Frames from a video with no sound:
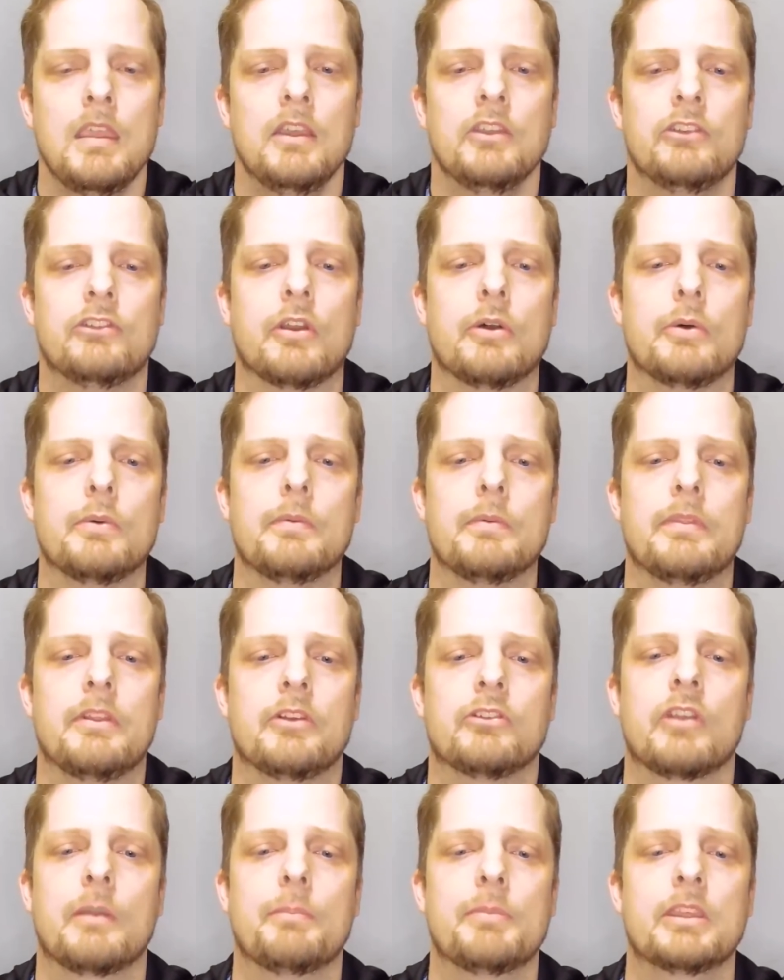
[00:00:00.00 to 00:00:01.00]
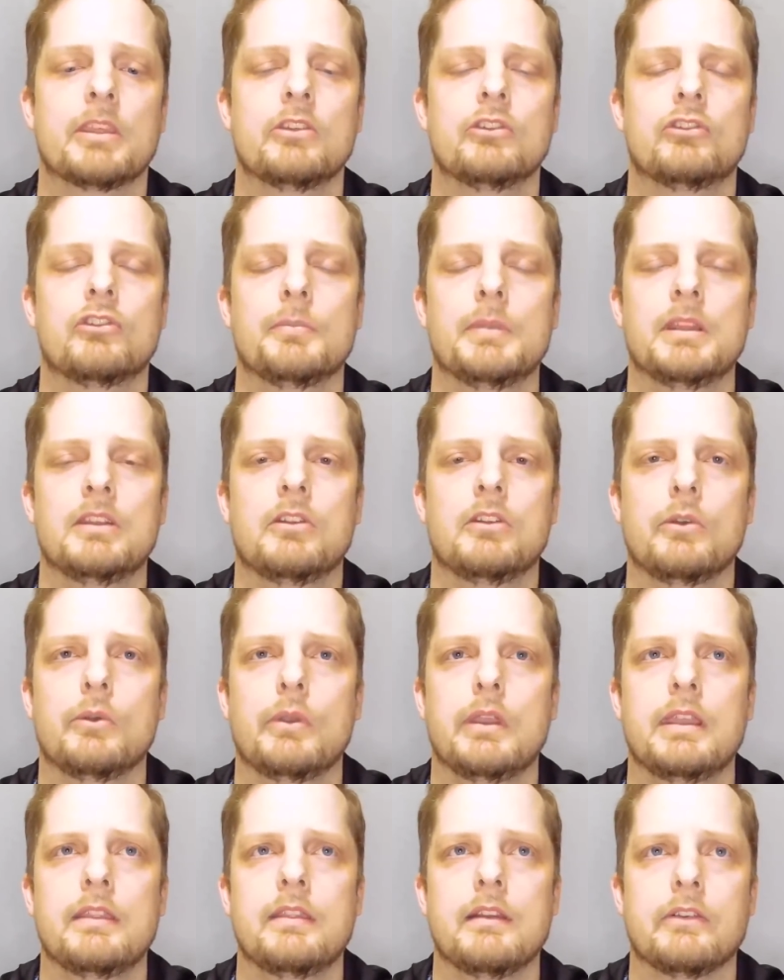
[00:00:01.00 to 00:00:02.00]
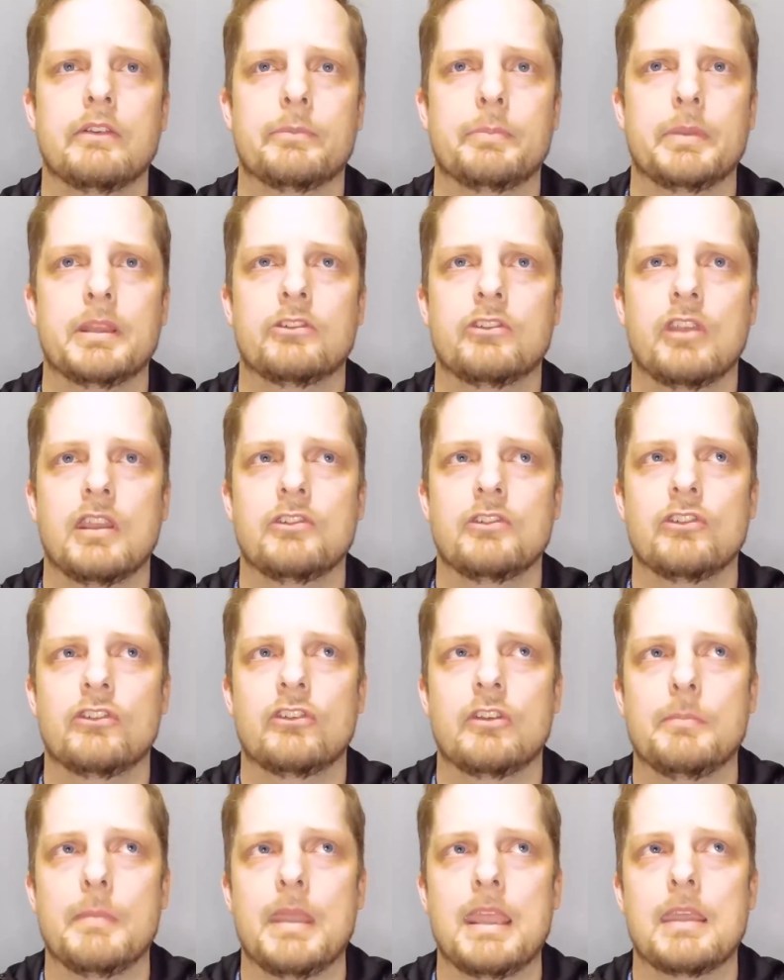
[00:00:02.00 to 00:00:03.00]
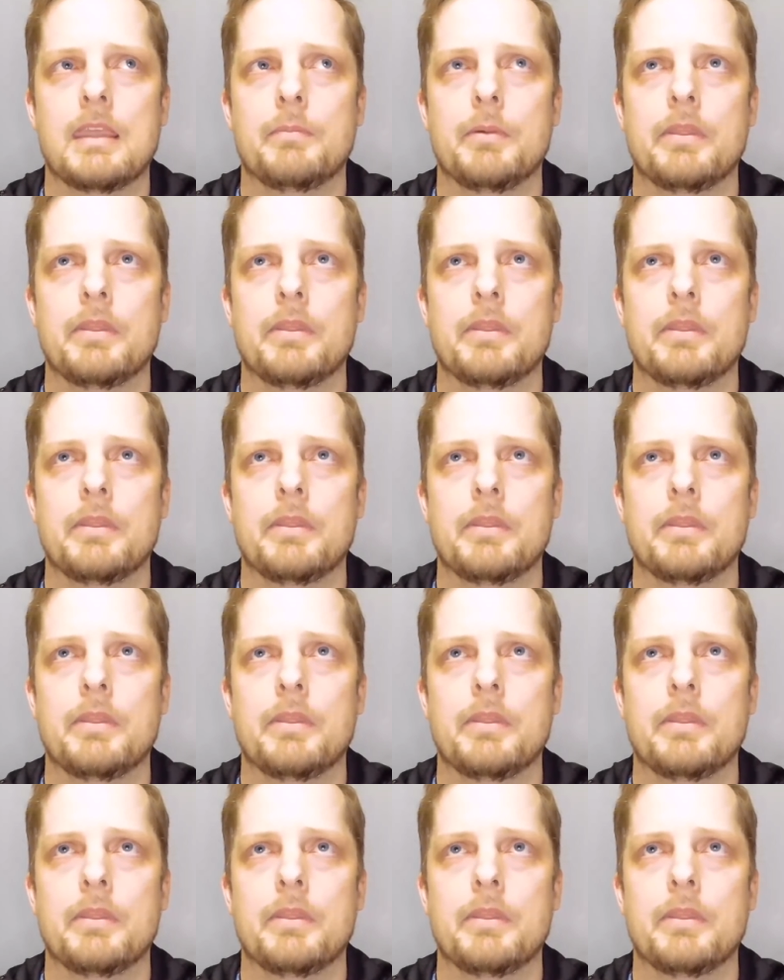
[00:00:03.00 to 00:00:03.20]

So there's something you should be doing, there's big changes to make,